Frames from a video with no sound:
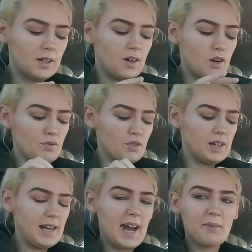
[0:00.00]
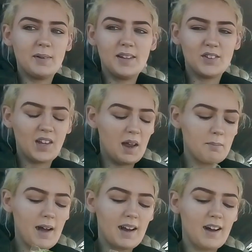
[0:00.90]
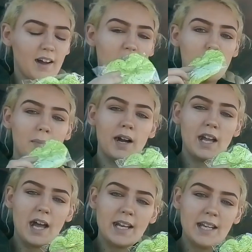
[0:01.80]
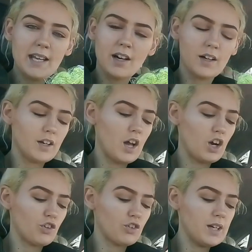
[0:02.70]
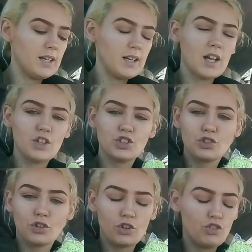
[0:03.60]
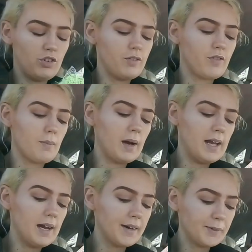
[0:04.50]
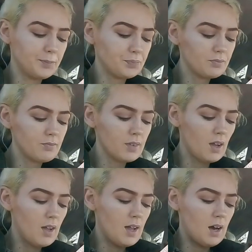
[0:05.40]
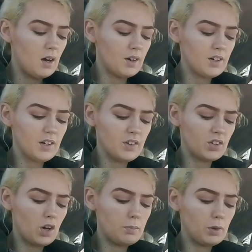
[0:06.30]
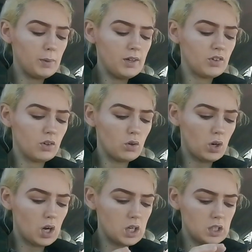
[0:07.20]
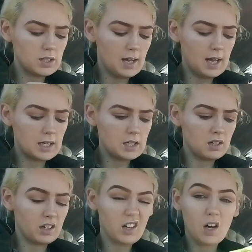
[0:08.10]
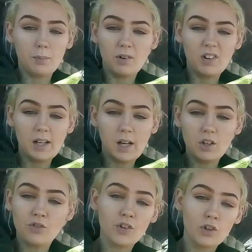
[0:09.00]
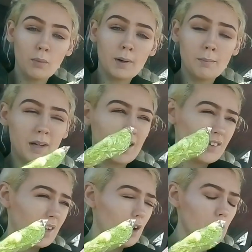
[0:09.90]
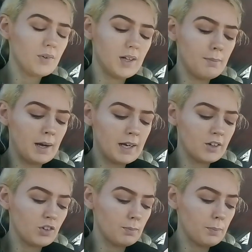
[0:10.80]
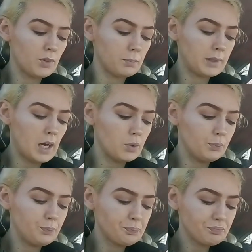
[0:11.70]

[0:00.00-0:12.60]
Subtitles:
I'm really happy this came back. I got my neon green scrunchie for my hair. I ordered this a couple of weeks ago, guys, and I thought it would be really nice for summer because I always leave my hair some up, some down.